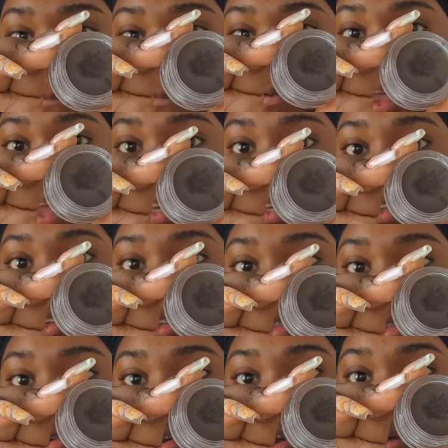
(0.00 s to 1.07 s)
And it
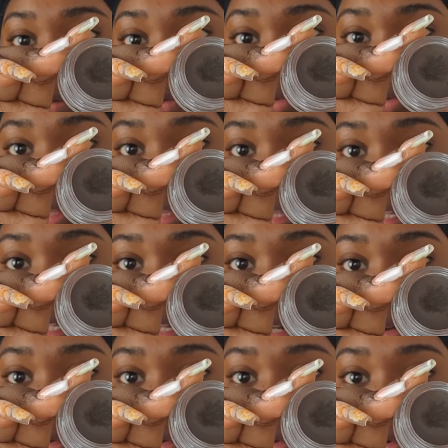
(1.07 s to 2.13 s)
also comes with this
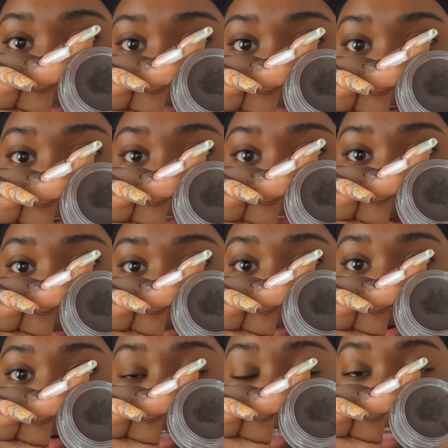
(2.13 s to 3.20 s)
little fine
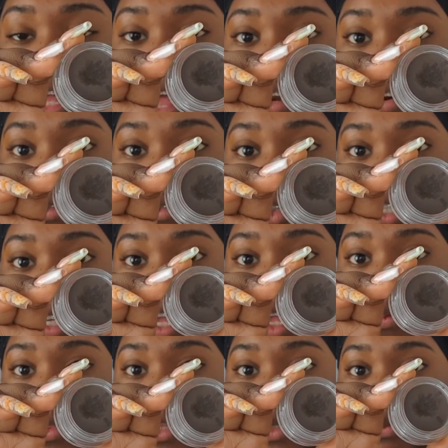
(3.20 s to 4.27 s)
brush. Kind of wish it came
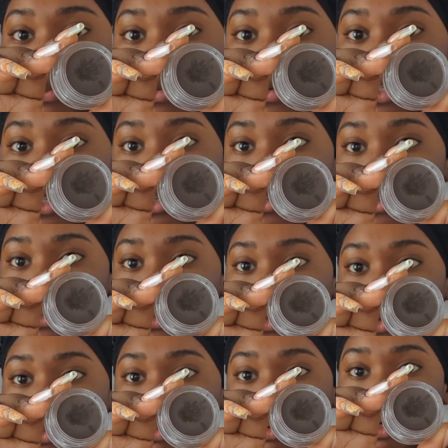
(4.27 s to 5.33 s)
with a spoolie
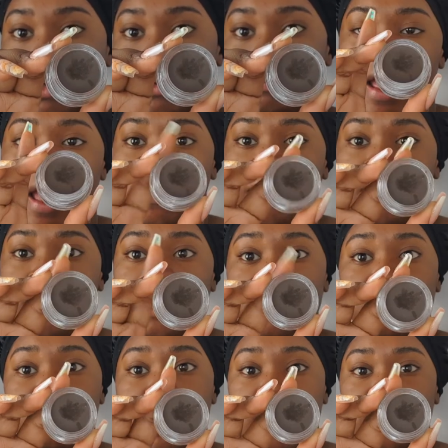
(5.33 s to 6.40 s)
also, but I think this is
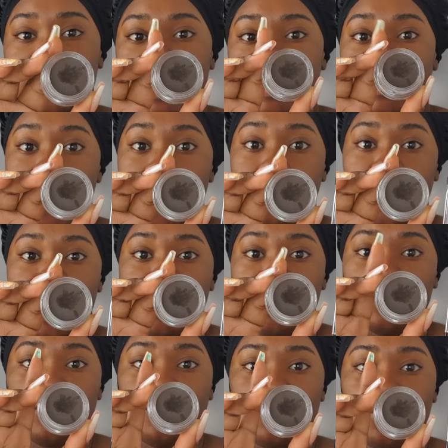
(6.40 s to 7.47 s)
priced at
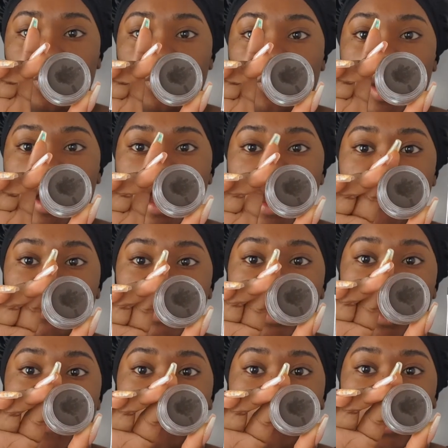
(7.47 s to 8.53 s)
£10, so I can't really
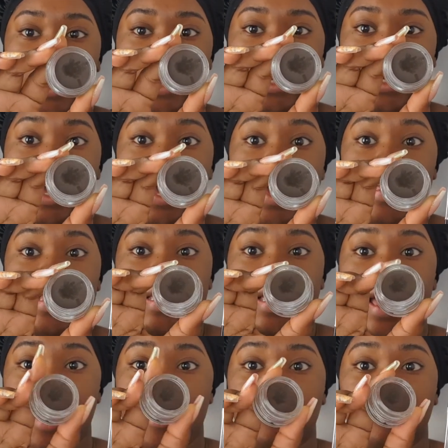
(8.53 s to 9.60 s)
complain to
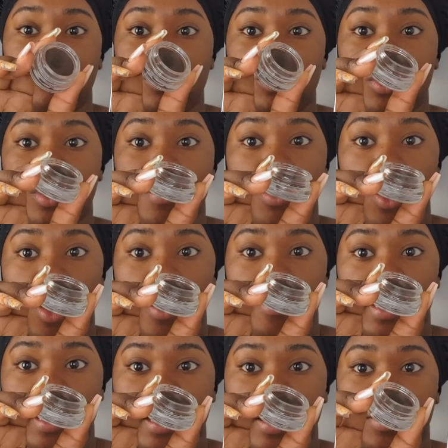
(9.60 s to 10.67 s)
get a full
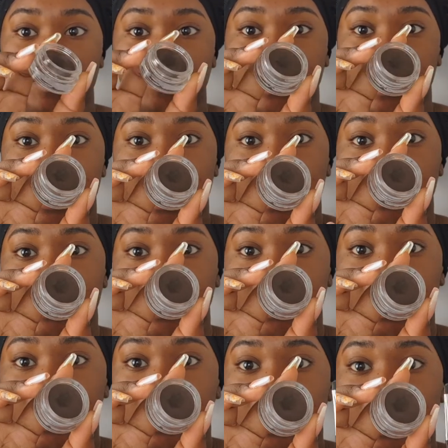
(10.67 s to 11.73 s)
pomade and
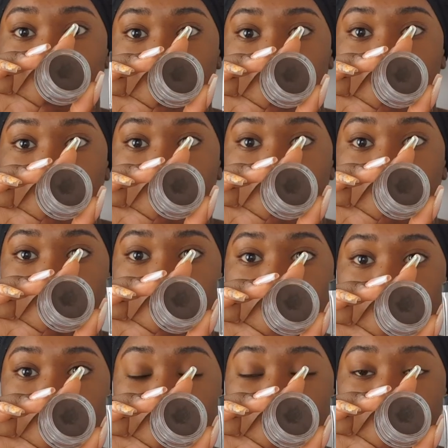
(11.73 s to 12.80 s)
a
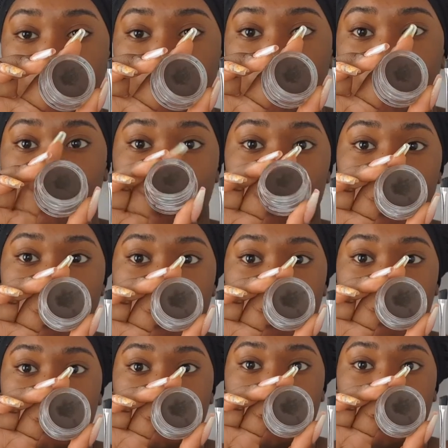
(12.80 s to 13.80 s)
brush with it.